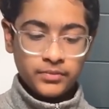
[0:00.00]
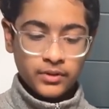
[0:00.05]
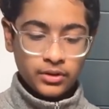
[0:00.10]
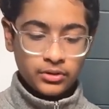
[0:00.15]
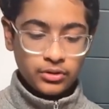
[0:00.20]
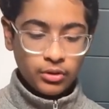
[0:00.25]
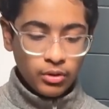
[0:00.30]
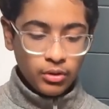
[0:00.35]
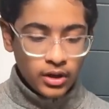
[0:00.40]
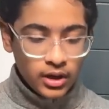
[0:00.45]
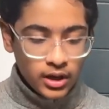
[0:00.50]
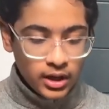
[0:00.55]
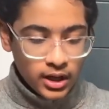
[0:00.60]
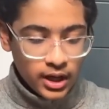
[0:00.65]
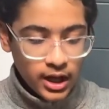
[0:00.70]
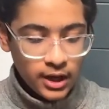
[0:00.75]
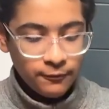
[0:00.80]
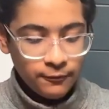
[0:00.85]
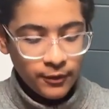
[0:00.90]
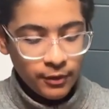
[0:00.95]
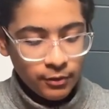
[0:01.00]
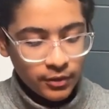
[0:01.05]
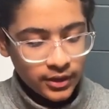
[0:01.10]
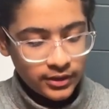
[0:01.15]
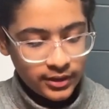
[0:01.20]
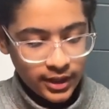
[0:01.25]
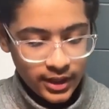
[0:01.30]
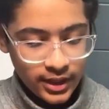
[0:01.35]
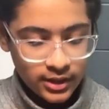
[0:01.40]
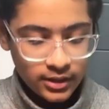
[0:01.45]
So if we were to
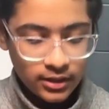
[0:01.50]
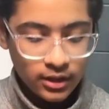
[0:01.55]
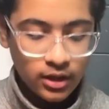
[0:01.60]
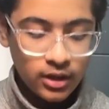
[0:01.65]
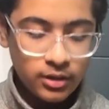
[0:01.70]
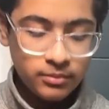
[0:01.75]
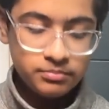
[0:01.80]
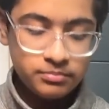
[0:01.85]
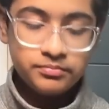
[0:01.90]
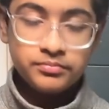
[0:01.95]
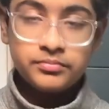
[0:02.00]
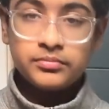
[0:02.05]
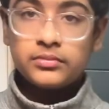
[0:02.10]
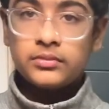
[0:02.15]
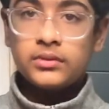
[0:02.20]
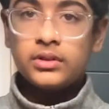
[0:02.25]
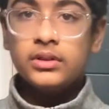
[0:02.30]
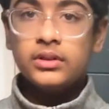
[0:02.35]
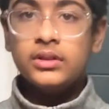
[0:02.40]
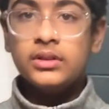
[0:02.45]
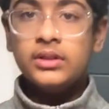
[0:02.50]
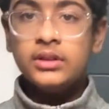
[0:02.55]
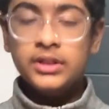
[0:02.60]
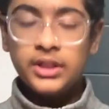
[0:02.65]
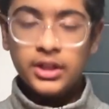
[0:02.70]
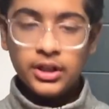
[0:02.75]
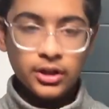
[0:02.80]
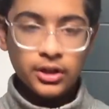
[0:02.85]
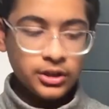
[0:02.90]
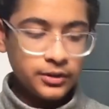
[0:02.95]
take
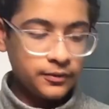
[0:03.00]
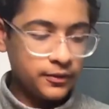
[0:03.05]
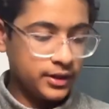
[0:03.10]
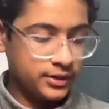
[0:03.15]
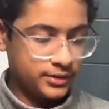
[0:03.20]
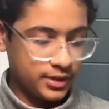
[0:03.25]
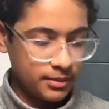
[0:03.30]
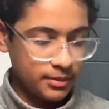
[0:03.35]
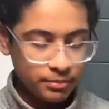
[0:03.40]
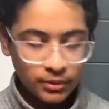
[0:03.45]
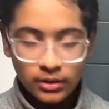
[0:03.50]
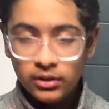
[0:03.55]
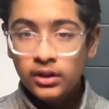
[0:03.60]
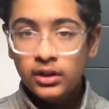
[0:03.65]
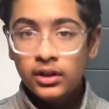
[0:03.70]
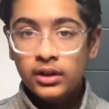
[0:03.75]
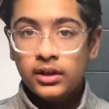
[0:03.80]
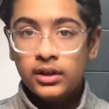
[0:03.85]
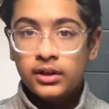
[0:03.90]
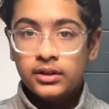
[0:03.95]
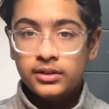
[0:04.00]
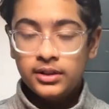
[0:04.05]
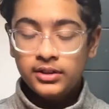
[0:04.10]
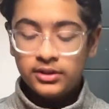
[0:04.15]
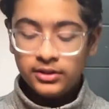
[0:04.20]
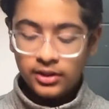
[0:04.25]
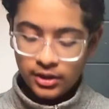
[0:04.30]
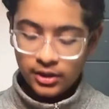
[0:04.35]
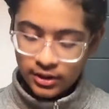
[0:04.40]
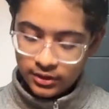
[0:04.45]
the Earth, for example, since
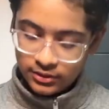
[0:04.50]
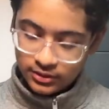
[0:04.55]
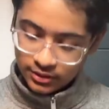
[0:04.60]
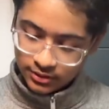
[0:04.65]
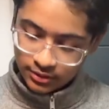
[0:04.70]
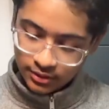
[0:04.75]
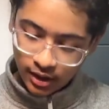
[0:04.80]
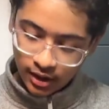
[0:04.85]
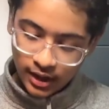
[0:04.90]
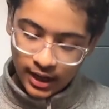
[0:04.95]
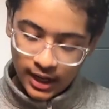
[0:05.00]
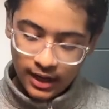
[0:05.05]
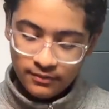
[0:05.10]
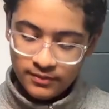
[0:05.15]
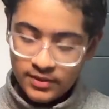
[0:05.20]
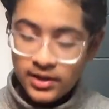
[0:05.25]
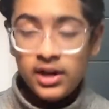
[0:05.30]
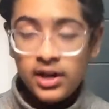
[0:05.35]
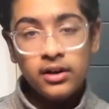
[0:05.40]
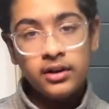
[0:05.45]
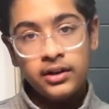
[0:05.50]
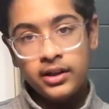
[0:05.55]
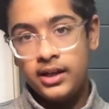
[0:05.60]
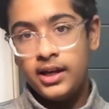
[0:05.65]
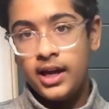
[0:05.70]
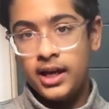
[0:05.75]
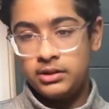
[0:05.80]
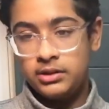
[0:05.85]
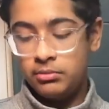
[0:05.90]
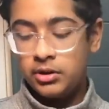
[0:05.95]
the Earth does not have nearly
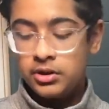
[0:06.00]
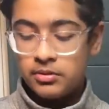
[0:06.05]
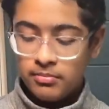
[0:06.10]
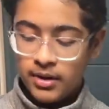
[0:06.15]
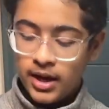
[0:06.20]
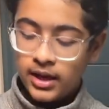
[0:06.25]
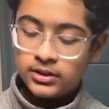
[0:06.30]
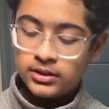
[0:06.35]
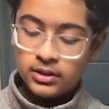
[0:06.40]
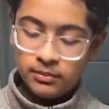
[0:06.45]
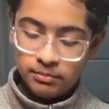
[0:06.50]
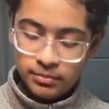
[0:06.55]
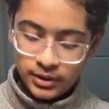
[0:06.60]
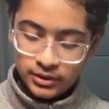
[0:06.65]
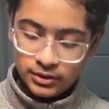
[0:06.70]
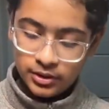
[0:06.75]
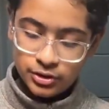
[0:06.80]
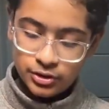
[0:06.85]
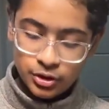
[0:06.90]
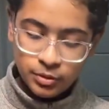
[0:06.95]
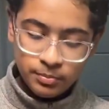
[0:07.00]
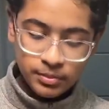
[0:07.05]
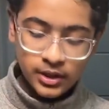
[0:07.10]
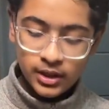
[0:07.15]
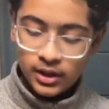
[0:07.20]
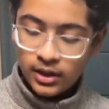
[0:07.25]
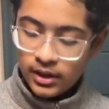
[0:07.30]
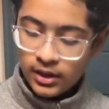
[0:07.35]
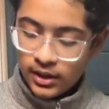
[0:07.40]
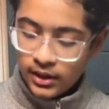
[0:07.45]
as much mass compared to
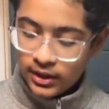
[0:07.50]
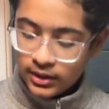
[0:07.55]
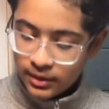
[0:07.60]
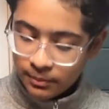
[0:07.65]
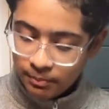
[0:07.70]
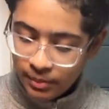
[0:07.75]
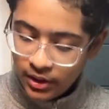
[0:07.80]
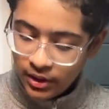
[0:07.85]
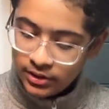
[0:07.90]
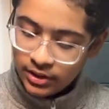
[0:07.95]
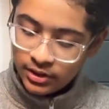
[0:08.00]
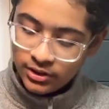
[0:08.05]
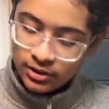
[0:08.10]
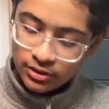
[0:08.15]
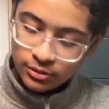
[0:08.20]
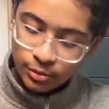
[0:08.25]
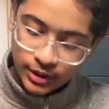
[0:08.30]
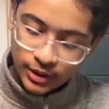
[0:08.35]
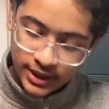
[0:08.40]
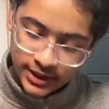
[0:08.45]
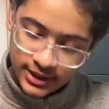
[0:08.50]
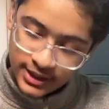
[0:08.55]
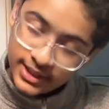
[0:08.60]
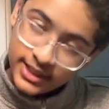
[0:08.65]
Jupiter, the barycenter is located